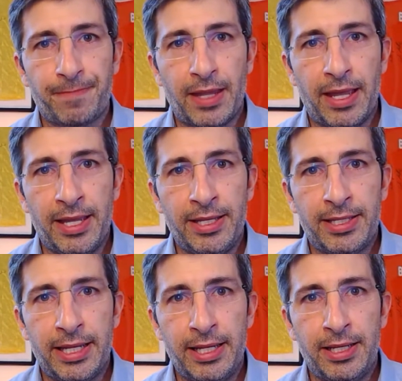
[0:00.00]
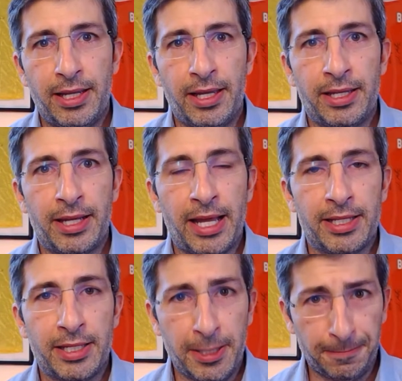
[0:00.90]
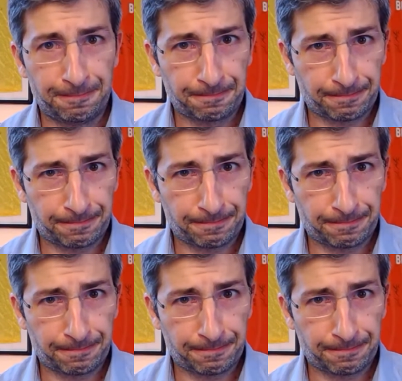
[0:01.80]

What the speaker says: 18, and 19.